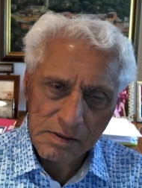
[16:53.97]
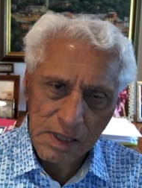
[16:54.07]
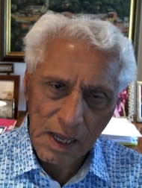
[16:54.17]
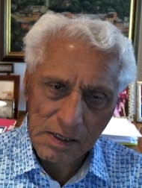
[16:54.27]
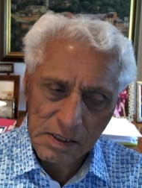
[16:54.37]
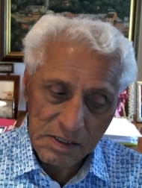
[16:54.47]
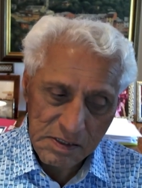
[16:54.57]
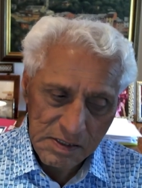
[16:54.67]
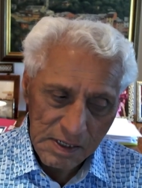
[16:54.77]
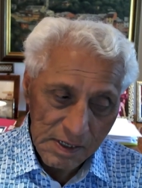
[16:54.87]
that
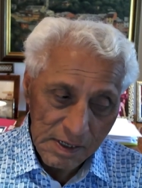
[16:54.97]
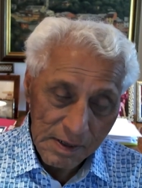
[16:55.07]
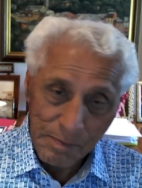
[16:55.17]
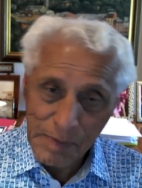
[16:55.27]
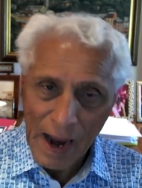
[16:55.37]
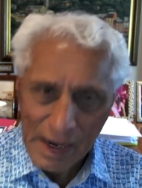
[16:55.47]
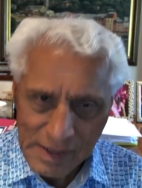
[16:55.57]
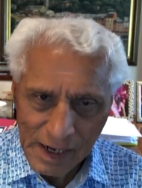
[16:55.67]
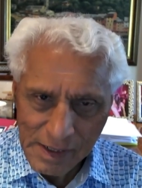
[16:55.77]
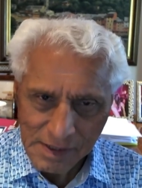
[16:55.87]
is bad
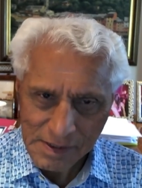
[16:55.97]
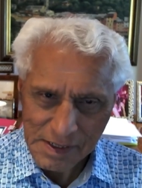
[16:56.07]
data.